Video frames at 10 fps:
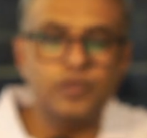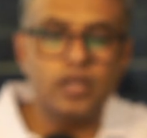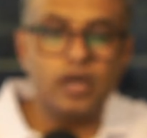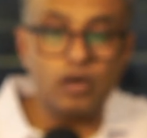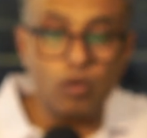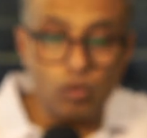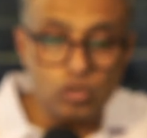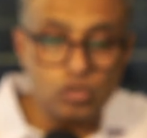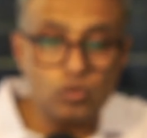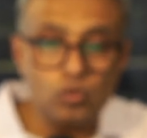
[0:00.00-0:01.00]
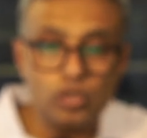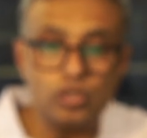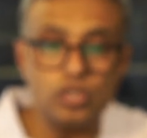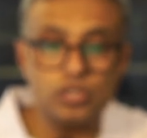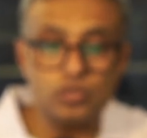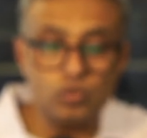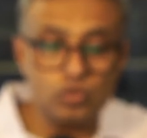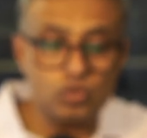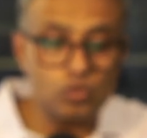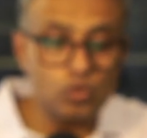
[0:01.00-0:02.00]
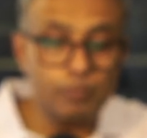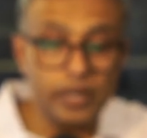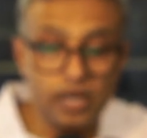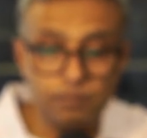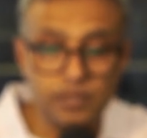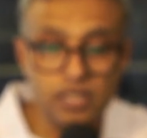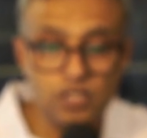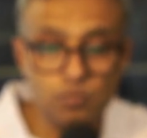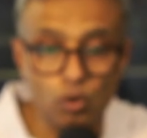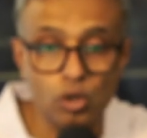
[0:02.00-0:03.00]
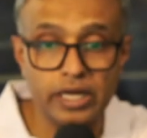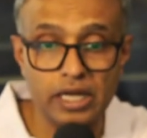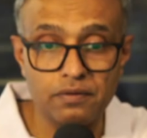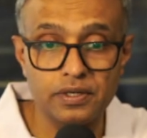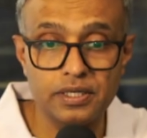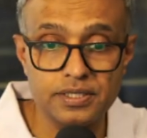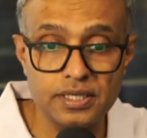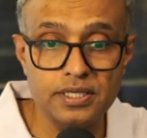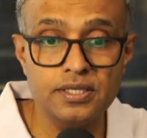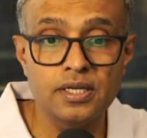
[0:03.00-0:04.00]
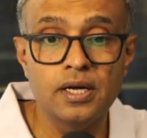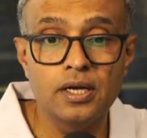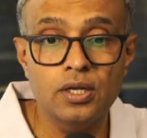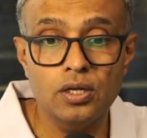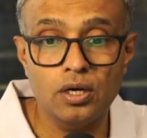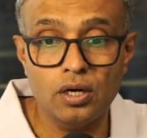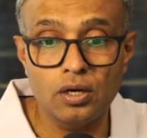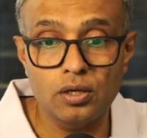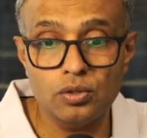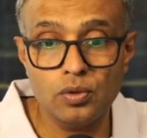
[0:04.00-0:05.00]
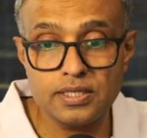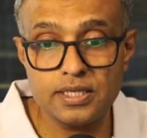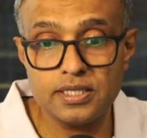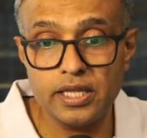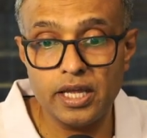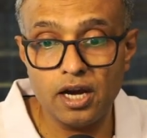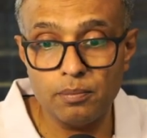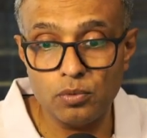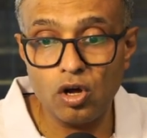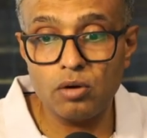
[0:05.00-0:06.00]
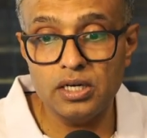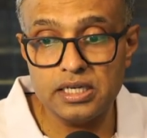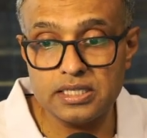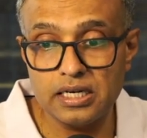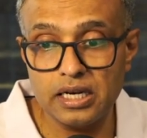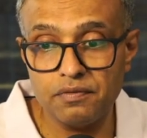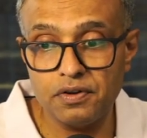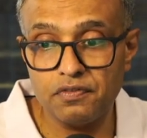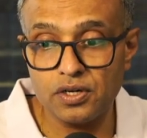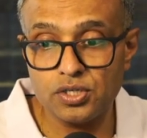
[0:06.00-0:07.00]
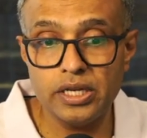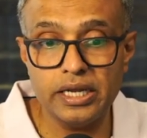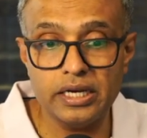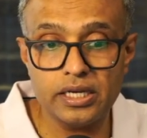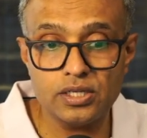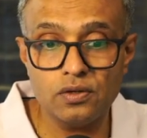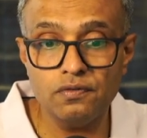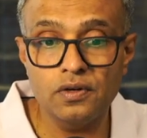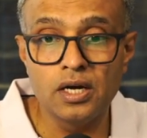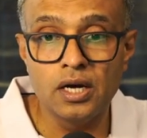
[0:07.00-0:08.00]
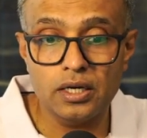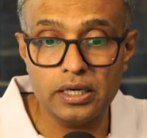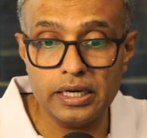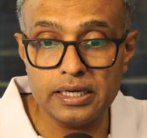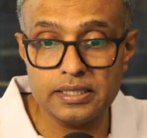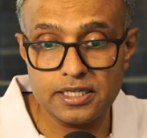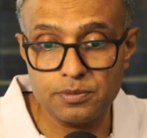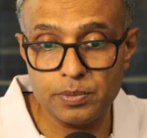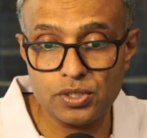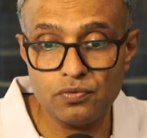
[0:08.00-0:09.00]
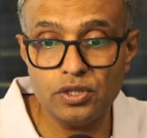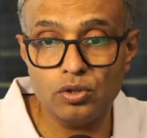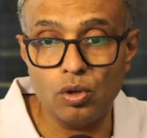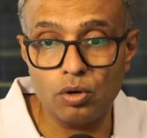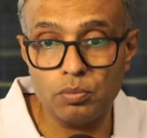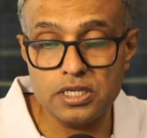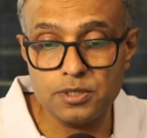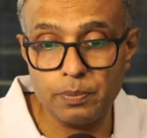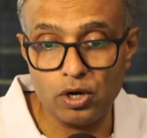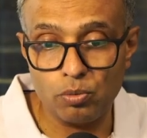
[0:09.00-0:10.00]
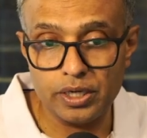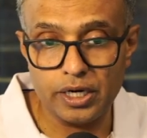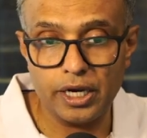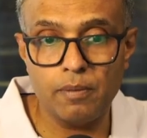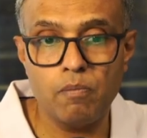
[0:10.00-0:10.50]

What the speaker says: And also he is used to pick up the small airway disease to assess the abnormal distal airway function in case of clinical suspicion with normal spirometry.